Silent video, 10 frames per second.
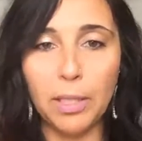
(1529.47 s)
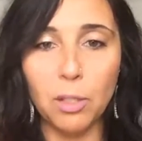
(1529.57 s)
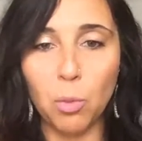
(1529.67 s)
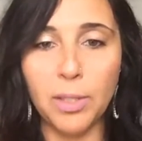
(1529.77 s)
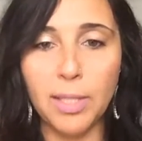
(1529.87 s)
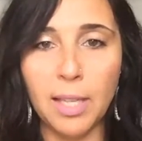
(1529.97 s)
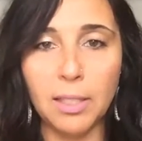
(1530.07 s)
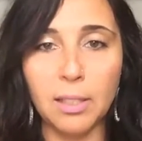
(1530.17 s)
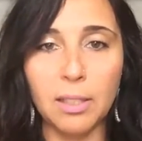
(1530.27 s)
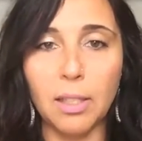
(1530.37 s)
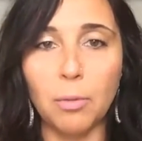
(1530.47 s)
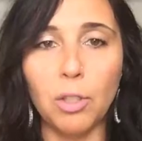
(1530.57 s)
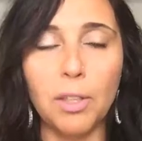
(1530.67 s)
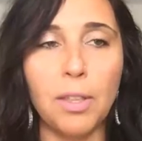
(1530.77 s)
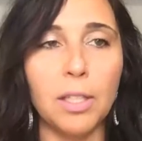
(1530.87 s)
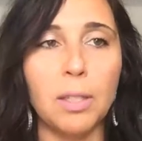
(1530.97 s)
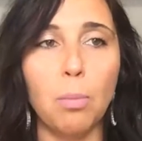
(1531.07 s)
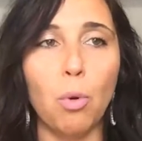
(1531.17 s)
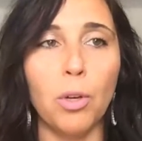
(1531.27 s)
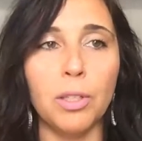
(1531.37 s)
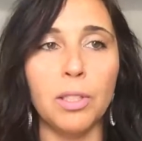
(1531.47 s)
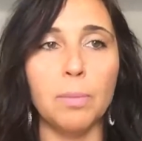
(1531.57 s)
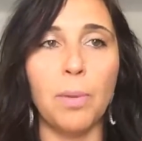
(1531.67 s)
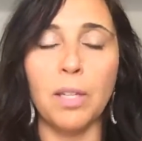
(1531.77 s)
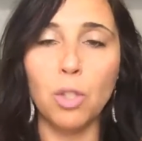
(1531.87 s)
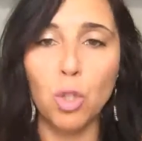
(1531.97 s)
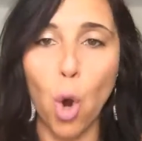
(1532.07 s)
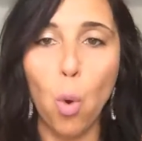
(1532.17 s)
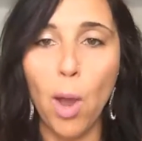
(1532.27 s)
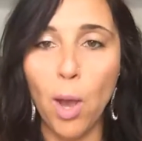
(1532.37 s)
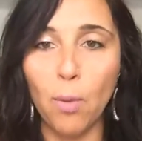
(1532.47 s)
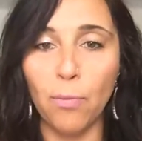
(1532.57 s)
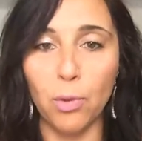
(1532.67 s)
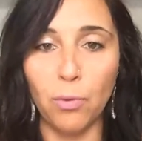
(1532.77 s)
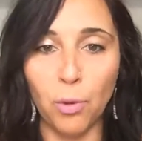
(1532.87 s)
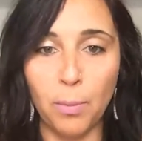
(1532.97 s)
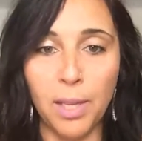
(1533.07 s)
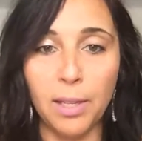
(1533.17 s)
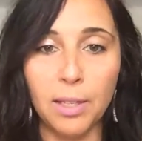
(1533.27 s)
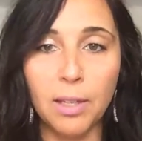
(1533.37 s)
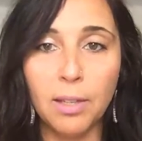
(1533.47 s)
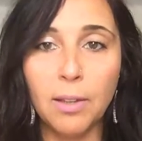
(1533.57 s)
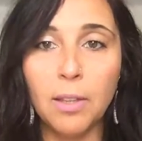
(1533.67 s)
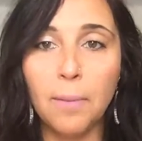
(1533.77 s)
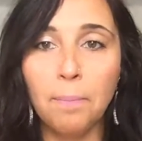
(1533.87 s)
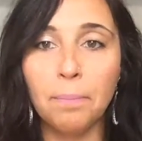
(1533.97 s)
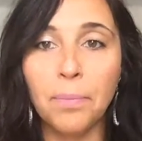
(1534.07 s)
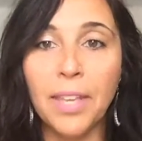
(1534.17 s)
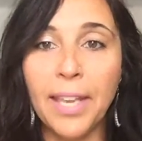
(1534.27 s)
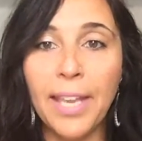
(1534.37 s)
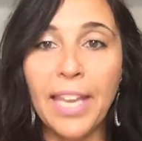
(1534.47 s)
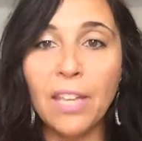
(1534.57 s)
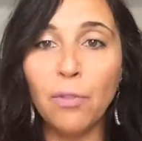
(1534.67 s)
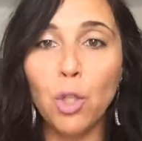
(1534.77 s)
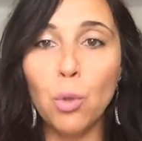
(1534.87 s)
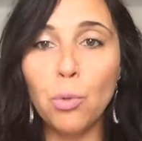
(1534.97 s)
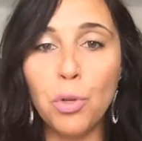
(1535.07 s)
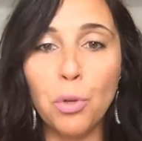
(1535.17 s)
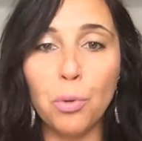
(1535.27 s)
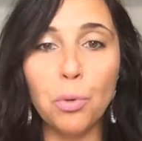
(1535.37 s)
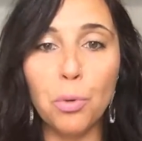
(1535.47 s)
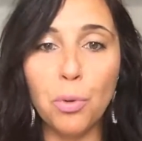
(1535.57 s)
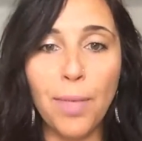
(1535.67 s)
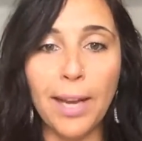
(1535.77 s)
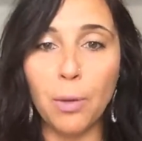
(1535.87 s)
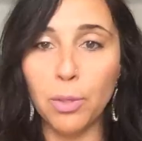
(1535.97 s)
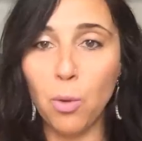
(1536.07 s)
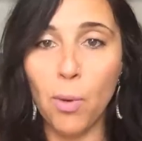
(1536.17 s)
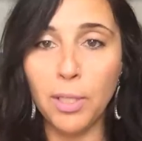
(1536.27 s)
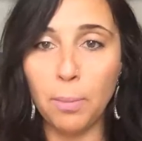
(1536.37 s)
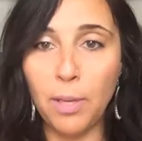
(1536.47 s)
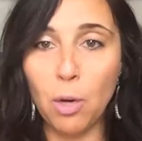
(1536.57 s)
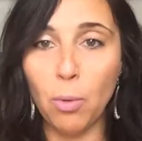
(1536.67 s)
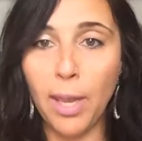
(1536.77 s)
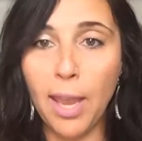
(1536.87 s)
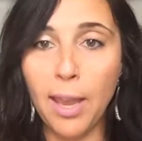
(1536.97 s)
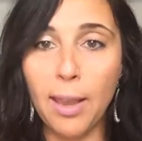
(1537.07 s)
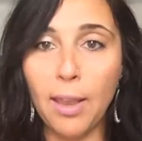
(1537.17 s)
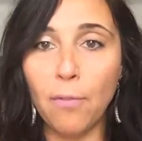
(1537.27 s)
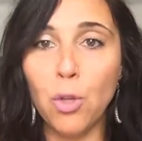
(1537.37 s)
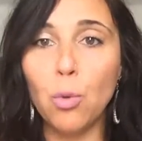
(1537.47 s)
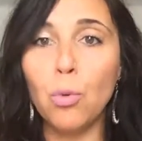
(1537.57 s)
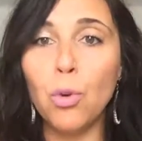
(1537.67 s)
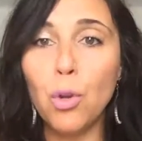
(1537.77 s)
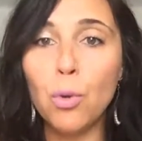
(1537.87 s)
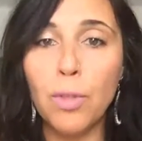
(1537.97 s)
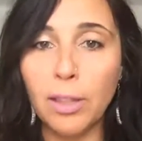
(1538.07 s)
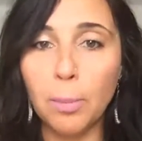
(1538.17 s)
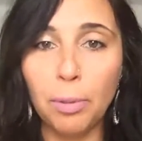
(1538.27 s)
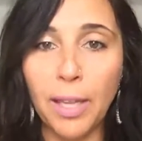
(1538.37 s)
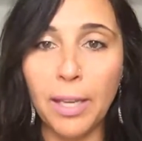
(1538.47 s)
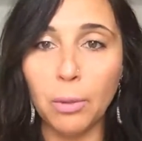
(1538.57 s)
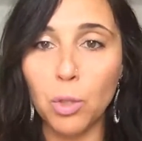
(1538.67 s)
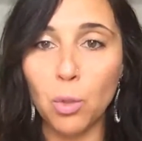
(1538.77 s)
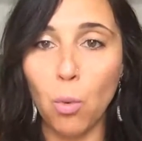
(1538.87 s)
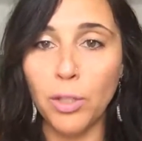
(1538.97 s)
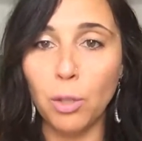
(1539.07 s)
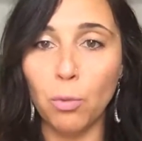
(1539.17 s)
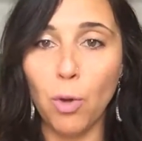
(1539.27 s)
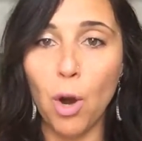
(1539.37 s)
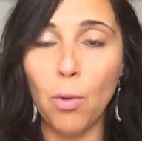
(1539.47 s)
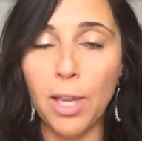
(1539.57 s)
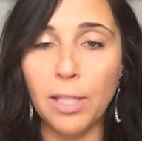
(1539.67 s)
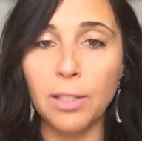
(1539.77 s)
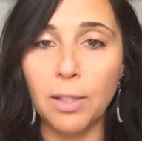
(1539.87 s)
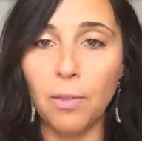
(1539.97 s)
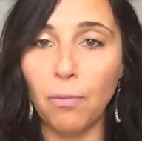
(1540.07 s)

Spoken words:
one sentence because I really think it's important. It's been so helpful for me. If you knew that it was going to be okay, if you knew that the plant was going to grow into the